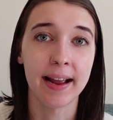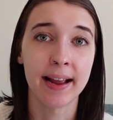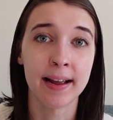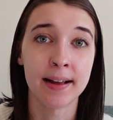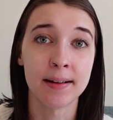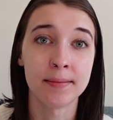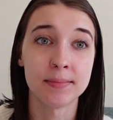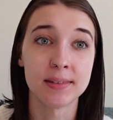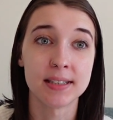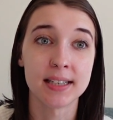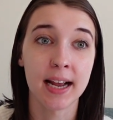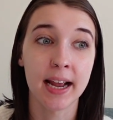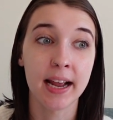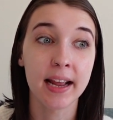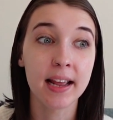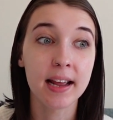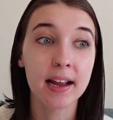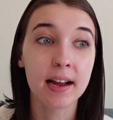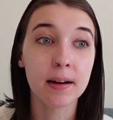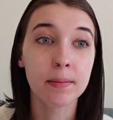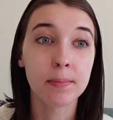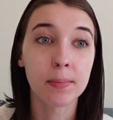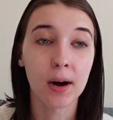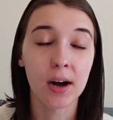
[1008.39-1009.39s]
am
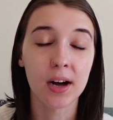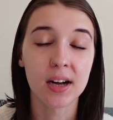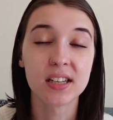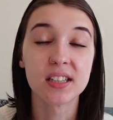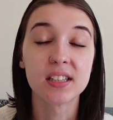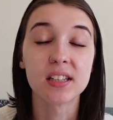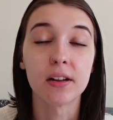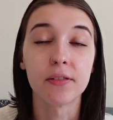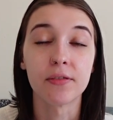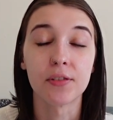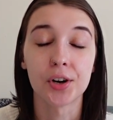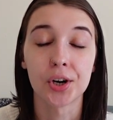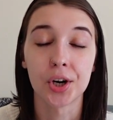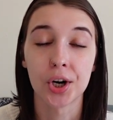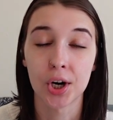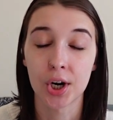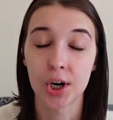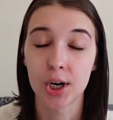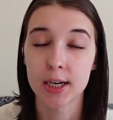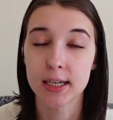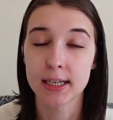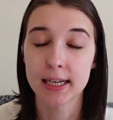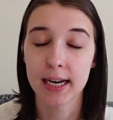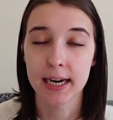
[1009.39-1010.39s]
taking a pause of
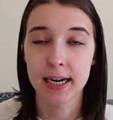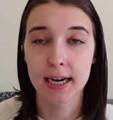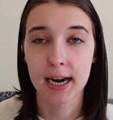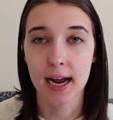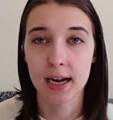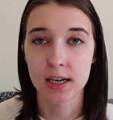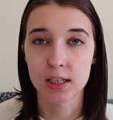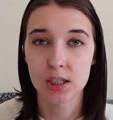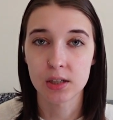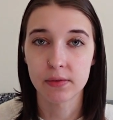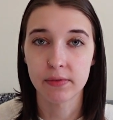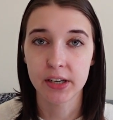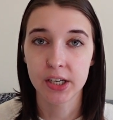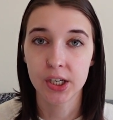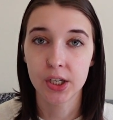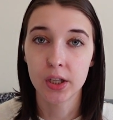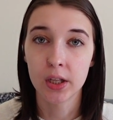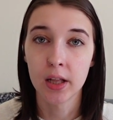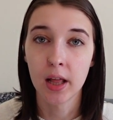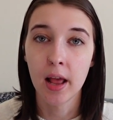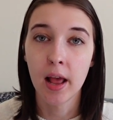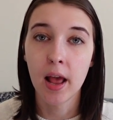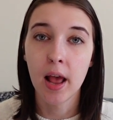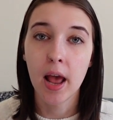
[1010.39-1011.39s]
current day Nashville